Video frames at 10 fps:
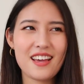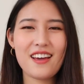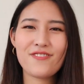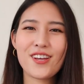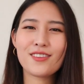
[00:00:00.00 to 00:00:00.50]

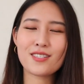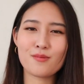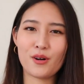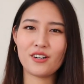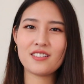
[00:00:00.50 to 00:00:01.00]
If not the
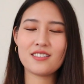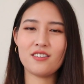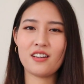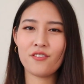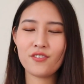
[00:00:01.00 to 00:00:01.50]
smartest,
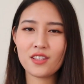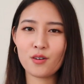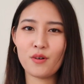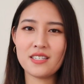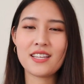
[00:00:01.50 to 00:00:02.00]
they're definitely the
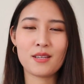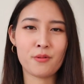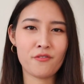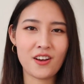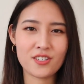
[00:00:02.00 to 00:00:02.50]
ones that the
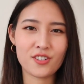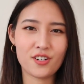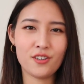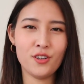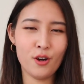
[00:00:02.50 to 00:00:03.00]

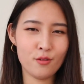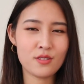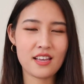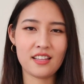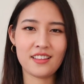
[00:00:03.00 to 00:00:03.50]
professor
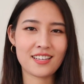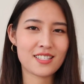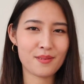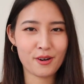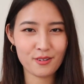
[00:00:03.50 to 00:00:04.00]
knows and likes
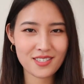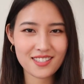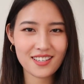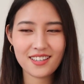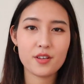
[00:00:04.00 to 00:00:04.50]
the most.